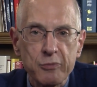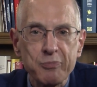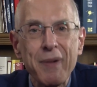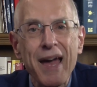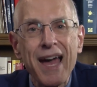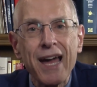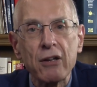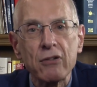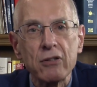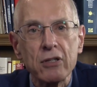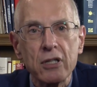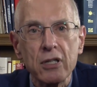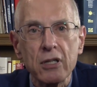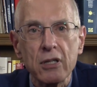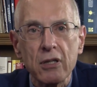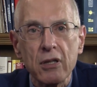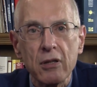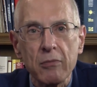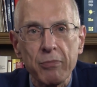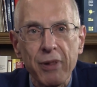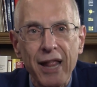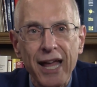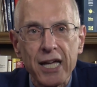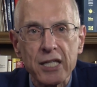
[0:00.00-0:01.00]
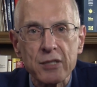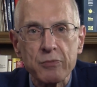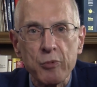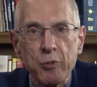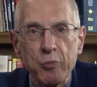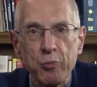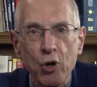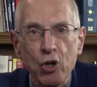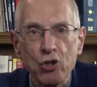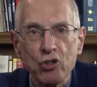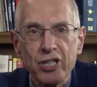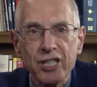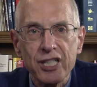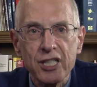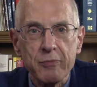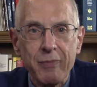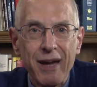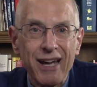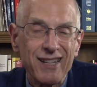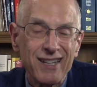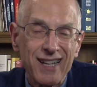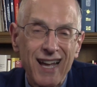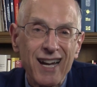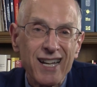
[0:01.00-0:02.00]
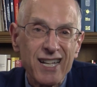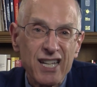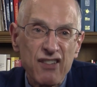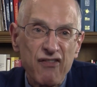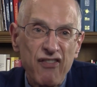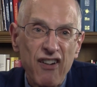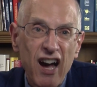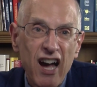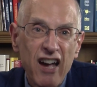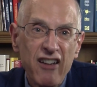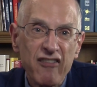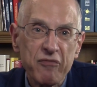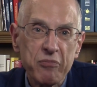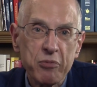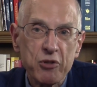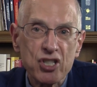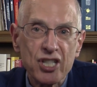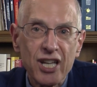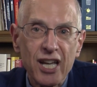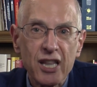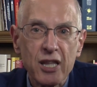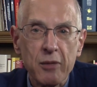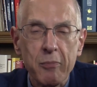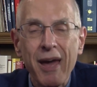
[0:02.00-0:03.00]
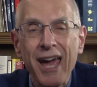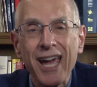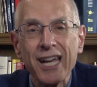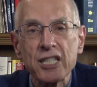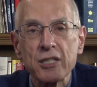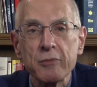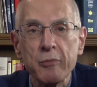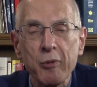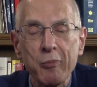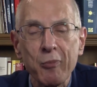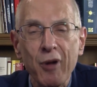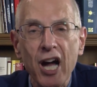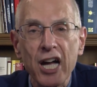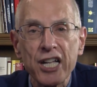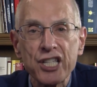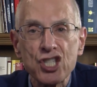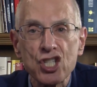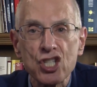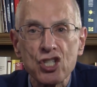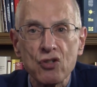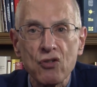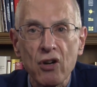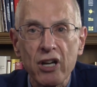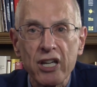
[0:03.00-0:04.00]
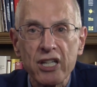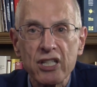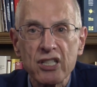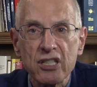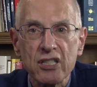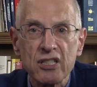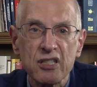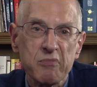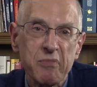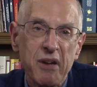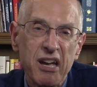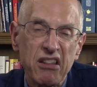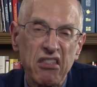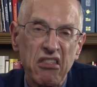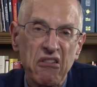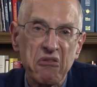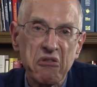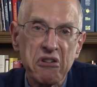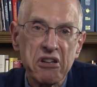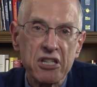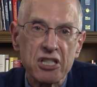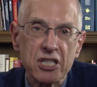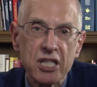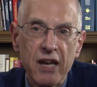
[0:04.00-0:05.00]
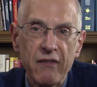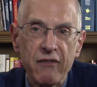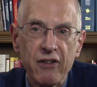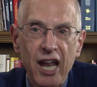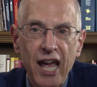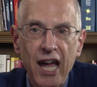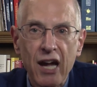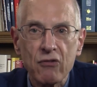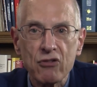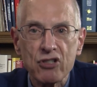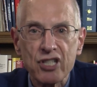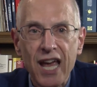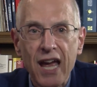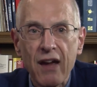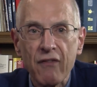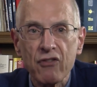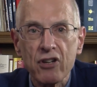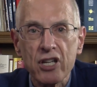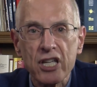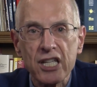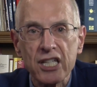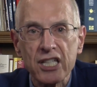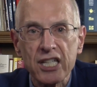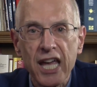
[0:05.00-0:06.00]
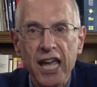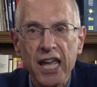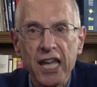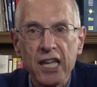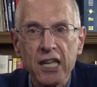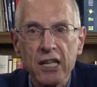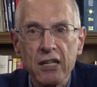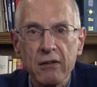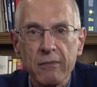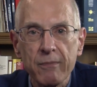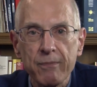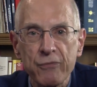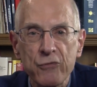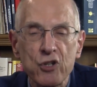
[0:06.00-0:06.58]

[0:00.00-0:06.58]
Bound to the plasma proteins about ninety-five percent. The maximum concentration is about three to seven hours after you take it.